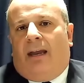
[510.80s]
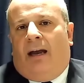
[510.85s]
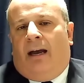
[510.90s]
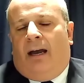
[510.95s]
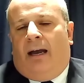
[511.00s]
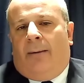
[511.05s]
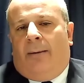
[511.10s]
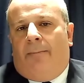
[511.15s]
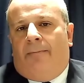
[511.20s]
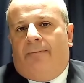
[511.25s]

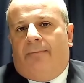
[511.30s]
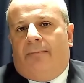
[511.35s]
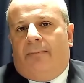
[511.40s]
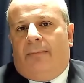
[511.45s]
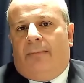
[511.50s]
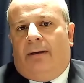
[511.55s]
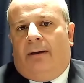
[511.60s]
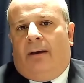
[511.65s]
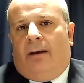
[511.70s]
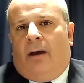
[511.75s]
um,
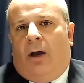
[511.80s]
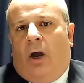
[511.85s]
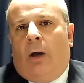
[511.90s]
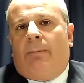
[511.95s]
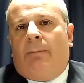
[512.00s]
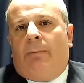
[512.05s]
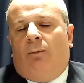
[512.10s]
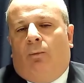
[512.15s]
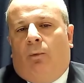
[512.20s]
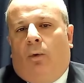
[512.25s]

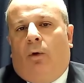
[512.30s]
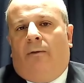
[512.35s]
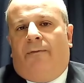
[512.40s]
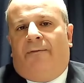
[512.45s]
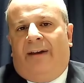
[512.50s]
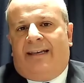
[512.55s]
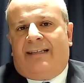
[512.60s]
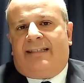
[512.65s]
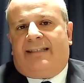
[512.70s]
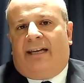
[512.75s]
Urban
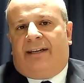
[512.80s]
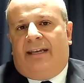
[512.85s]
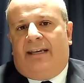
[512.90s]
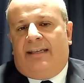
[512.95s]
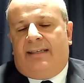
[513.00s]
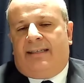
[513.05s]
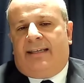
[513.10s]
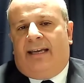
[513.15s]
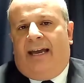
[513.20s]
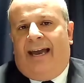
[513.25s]
Warfare
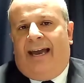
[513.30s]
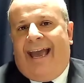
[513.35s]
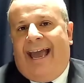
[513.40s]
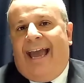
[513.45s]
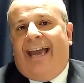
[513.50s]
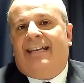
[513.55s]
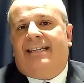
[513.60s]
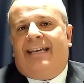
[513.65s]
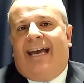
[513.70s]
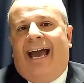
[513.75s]
Studies
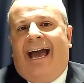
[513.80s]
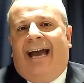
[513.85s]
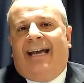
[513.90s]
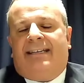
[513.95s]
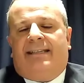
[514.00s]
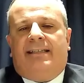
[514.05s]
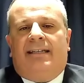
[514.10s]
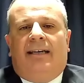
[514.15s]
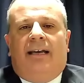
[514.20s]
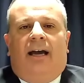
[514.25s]
head
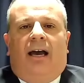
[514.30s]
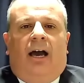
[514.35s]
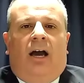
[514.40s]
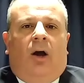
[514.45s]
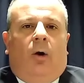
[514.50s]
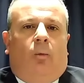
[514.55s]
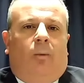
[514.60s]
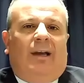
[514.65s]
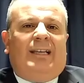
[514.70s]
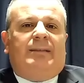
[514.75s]
at
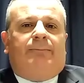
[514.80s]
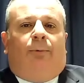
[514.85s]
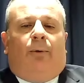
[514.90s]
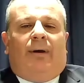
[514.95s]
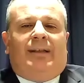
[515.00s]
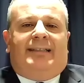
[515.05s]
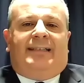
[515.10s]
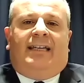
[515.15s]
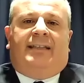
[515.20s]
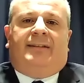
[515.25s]
uh, West
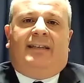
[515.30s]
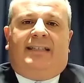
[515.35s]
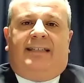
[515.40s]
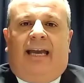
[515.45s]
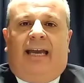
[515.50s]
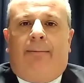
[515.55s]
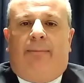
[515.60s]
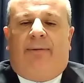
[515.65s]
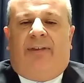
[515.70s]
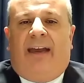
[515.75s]
Point said the
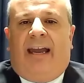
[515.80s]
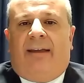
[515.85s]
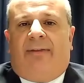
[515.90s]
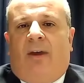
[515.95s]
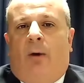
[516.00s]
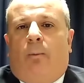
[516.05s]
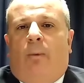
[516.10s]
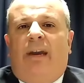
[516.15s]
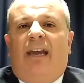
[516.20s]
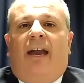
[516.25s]
same thing
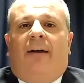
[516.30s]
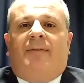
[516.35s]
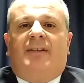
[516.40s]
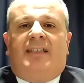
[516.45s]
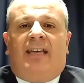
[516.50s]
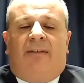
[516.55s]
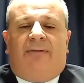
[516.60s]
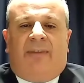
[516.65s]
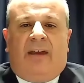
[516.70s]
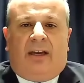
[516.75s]
that we have
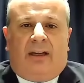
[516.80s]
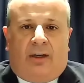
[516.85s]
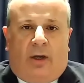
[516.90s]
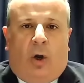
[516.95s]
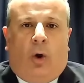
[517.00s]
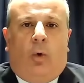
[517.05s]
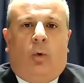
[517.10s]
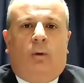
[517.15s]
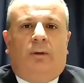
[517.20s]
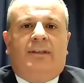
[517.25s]
set the
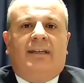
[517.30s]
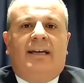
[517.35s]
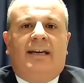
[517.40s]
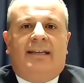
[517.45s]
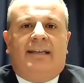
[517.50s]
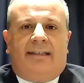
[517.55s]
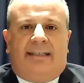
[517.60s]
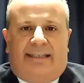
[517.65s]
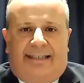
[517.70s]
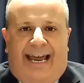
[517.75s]
gold
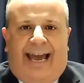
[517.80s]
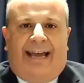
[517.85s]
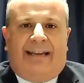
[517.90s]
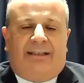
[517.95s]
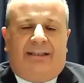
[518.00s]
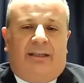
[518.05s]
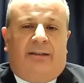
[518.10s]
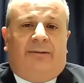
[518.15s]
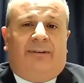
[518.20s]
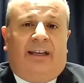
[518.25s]

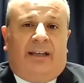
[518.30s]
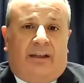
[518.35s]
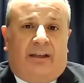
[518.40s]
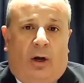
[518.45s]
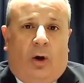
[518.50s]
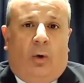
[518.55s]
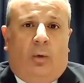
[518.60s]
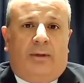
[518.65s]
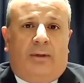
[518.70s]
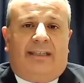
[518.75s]
standard, the
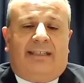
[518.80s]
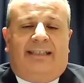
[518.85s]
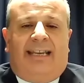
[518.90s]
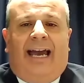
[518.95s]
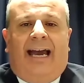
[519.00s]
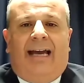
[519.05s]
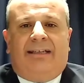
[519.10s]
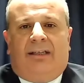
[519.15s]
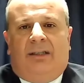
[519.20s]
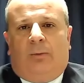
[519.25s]
gold
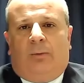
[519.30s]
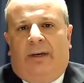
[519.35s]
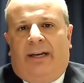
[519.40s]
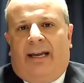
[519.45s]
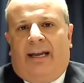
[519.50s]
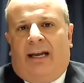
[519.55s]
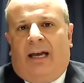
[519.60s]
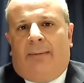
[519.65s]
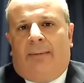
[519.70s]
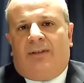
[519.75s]
standard when
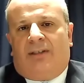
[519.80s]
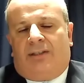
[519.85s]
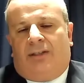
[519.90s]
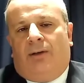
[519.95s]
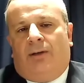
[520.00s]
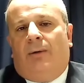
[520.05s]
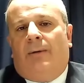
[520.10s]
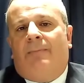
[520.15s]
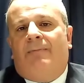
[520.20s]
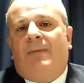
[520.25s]
it comes
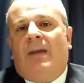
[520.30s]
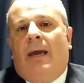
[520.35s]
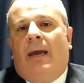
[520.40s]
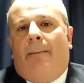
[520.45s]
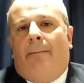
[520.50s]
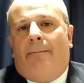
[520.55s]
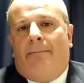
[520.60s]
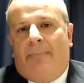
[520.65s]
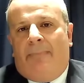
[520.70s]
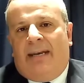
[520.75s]
to
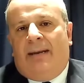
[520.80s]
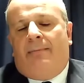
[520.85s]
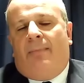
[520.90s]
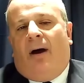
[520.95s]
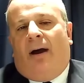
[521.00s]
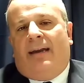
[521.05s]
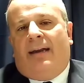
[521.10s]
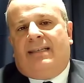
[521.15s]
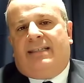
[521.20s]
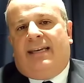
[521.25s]

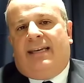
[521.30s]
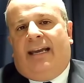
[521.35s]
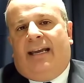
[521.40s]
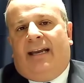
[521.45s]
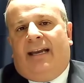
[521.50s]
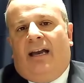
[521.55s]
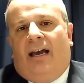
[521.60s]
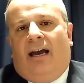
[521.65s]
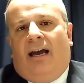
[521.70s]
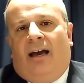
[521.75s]

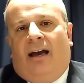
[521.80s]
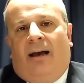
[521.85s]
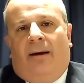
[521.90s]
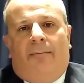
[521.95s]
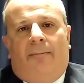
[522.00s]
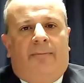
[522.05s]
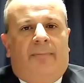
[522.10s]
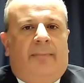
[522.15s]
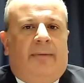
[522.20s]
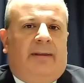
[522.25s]
minimizing
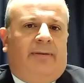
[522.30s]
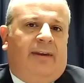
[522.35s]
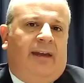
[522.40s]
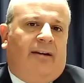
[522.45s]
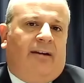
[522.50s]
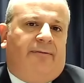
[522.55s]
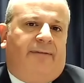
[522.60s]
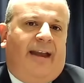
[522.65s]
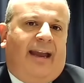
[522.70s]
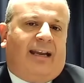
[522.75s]
um, the
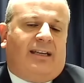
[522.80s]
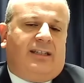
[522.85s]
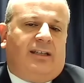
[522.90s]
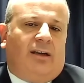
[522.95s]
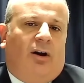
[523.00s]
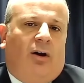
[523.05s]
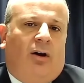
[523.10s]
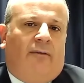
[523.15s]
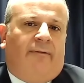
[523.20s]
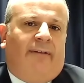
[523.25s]
effect
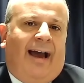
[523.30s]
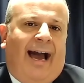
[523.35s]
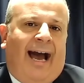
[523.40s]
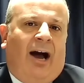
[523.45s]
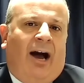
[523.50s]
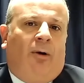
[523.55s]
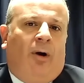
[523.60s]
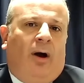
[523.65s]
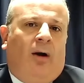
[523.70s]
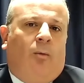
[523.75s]
of
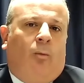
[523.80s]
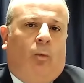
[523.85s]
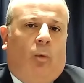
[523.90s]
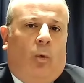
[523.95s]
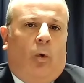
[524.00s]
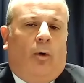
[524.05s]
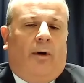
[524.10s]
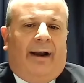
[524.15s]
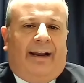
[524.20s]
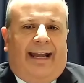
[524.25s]
our
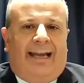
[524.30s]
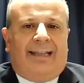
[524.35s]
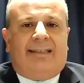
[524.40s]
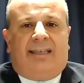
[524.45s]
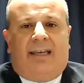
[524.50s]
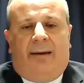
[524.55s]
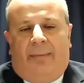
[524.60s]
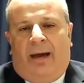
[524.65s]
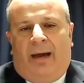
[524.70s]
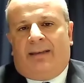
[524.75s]
war
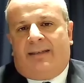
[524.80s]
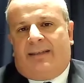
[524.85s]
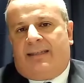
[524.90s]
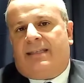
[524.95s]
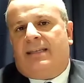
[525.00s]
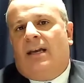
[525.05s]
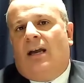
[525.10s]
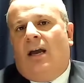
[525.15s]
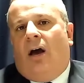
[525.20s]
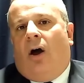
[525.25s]
against
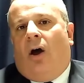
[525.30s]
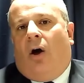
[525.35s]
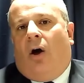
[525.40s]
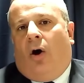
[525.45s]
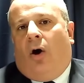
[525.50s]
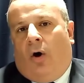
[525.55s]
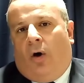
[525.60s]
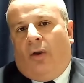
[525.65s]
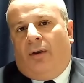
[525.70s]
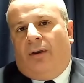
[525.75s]
Hamas
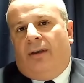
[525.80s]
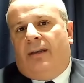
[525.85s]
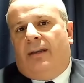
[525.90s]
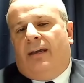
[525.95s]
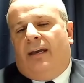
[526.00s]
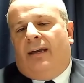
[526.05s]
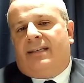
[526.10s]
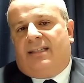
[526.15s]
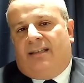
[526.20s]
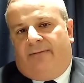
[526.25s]
on
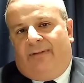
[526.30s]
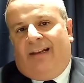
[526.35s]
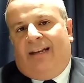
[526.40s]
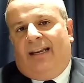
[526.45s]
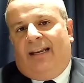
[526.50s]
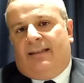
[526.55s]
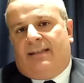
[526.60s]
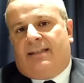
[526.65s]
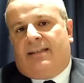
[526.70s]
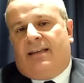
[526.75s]

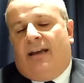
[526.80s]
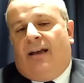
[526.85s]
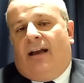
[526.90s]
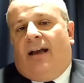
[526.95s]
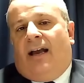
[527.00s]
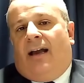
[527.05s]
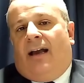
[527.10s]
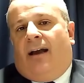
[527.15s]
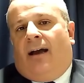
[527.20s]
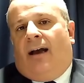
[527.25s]
civilians.
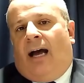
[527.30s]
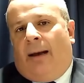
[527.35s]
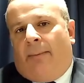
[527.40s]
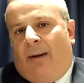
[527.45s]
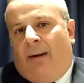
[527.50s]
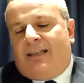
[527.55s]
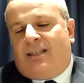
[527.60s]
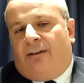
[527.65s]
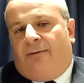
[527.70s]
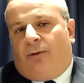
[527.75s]

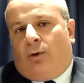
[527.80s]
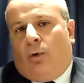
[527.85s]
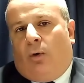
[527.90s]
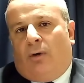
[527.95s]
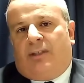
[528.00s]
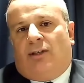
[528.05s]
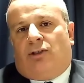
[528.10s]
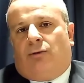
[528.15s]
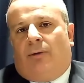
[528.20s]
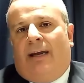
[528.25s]
Hamas, of
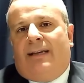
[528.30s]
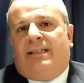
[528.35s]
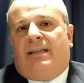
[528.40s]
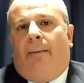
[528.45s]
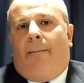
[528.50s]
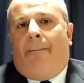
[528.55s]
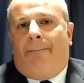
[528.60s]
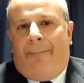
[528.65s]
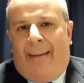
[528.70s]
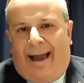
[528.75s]
course, are trying
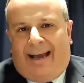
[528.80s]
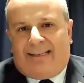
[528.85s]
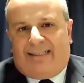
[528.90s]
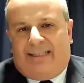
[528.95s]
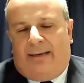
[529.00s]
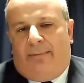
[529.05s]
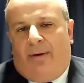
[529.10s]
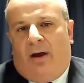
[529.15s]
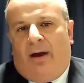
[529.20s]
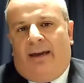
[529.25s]
to
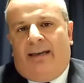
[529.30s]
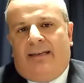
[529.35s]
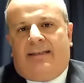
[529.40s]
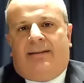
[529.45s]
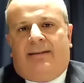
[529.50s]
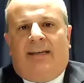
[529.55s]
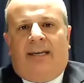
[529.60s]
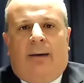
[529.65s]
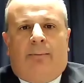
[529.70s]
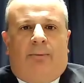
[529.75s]

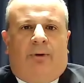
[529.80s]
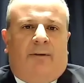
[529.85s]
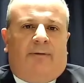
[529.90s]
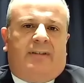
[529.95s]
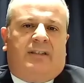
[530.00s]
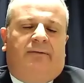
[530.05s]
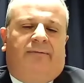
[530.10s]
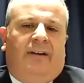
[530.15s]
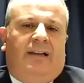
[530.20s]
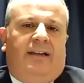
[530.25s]
maximize the number of
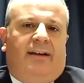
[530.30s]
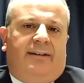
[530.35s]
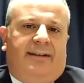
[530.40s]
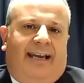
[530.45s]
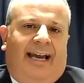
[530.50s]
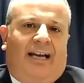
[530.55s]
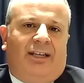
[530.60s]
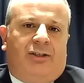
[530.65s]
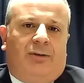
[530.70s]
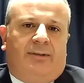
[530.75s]
civilian
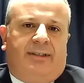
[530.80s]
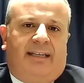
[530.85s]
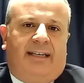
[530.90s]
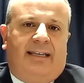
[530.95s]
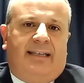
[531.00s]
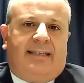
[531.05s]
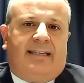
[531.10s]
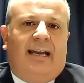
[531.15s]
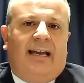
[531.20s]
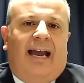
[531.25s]

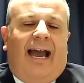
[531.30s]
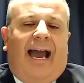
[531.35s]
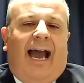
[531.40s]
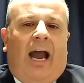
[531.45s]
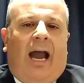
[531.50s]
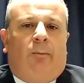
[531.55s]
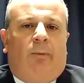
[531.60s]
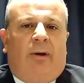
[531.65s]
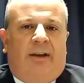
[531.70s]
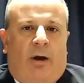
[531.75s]
casualties,
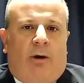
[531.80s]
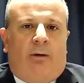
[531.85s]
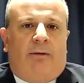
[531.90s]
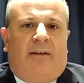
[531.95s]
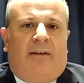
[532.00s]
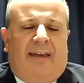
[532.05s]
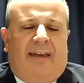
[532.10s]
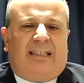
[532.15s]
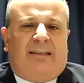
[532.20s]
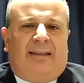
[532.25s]
and we know
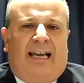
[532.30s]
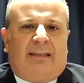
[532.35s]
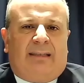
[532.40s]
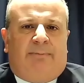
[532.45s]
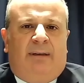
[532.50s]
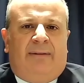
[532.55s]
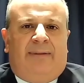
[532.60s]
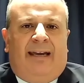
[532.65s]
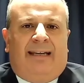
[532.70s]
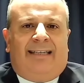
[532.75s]
that that's, that's
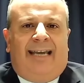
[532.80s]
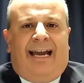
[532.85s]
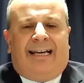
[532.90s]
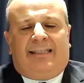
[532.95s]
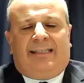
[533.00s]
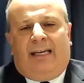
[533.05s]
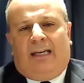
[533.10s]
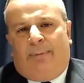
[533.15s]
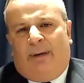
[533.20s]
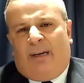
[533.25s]
been their
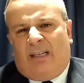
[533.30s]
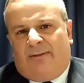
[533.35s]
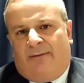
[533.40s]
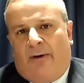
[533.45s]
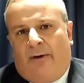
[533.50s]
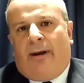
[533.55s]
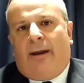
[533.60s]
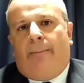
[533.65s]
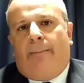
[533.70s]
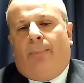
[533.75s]
tactic, but it's
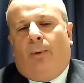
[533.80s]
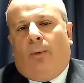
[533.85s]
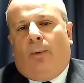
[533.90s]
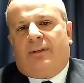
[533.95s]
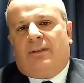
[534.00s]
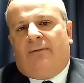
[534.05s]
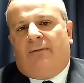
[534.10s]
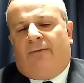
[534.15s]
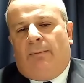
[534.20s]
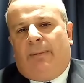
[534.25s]
very
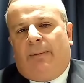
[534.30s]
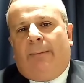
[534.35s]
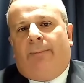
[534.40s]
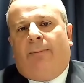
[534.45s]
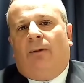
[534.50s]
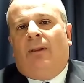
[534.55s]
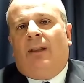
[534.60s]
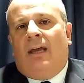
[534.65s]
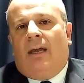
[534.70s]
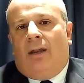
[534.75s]
important for
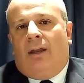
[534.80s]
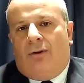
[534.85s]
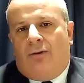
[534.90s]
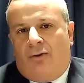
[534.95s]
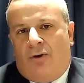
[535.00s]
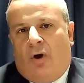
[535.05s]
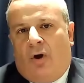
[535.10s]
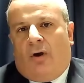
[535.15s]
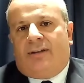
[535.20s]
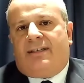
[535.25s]
people
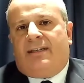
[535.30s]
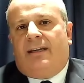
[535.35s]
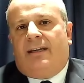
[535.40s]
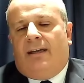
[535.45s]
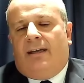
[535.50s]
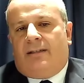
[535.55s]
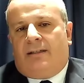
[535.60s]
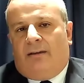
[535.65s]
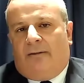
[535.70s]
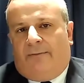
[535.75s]
not
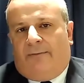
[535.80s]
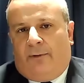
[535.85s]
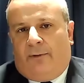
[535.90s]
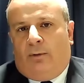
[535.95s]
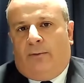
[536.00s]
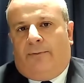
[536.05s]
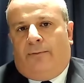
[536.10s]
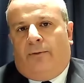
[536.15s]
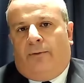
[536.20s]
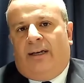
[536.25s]
to
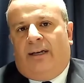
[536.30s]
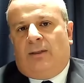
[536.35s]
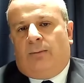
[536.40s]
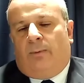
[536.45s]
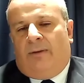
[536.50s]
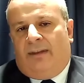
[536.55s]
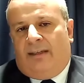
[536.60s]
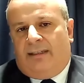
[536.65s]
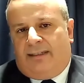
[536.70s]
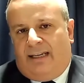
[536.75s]
fall for it.
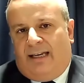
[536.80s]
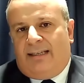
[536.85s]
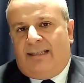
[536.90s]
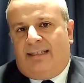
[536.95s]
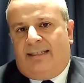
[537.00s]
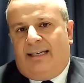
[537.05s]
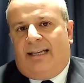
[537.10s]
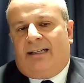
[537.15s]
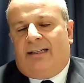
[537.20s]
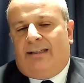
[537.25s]
When the
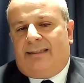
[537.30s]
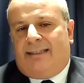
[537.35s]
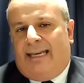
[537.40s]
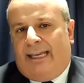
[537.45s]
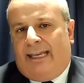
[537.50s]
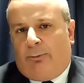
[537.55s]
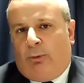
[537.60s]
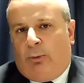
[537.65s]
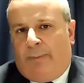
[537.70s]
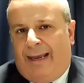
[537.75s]
dust settles,
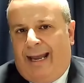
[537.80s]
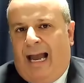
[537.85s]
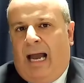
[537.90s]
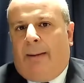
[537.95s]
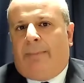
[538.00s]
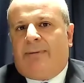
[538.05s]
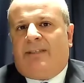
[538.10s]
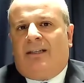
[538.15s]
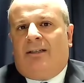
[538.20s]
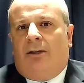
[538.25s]
it will be
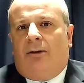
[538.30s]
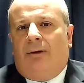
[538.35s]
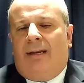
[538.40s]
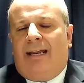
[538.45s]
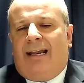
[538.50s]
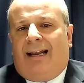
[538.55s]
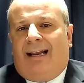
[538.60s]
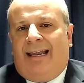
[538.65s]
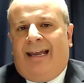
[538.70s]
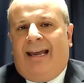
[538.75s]

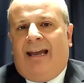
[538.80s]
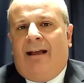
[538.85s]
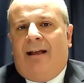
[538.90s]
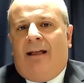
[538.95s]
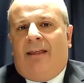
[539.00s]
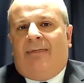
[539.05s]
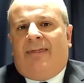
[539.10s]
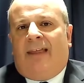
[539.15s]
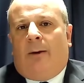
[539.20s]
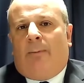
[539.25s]
absolutely clear
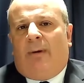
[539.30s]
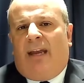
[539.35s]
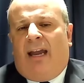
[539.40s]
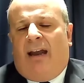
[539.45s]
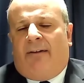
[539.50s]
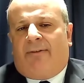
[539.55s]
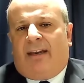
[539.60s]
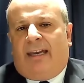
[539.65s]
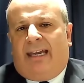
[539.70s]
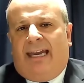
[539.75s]
that we have